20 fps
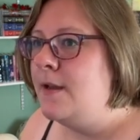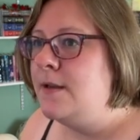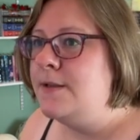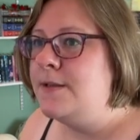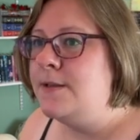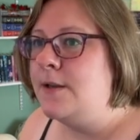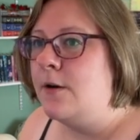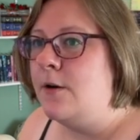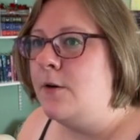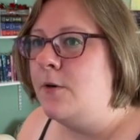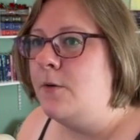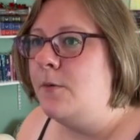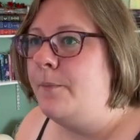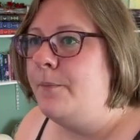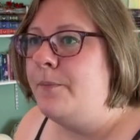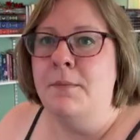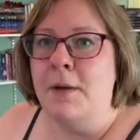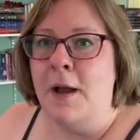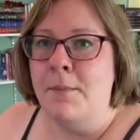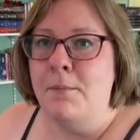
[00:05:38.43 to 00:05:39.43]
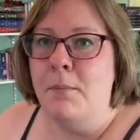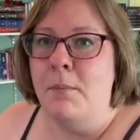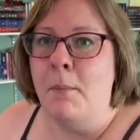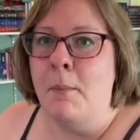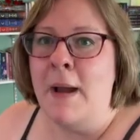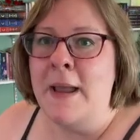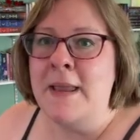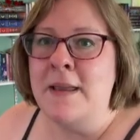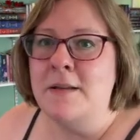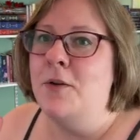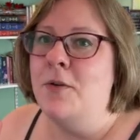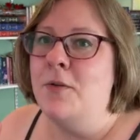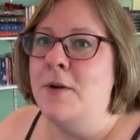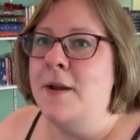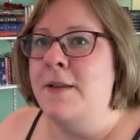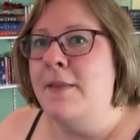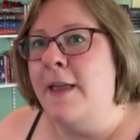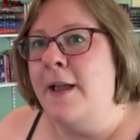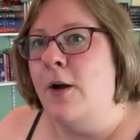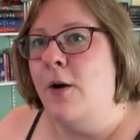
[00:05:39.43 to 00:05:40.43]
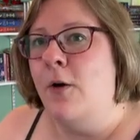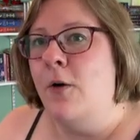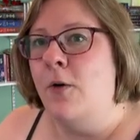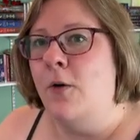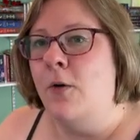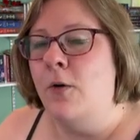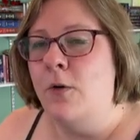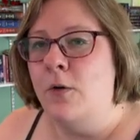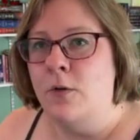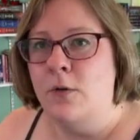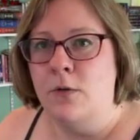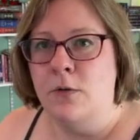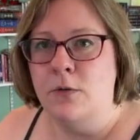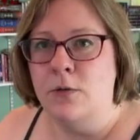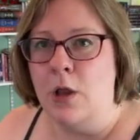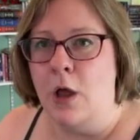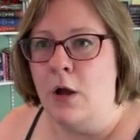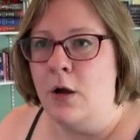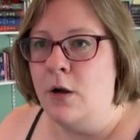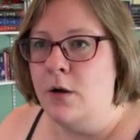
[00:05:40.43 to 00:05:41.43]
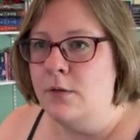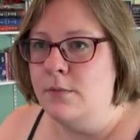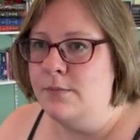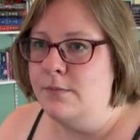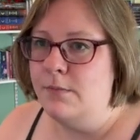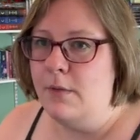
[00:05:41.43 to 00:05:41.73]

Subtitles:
So I might create like a whole long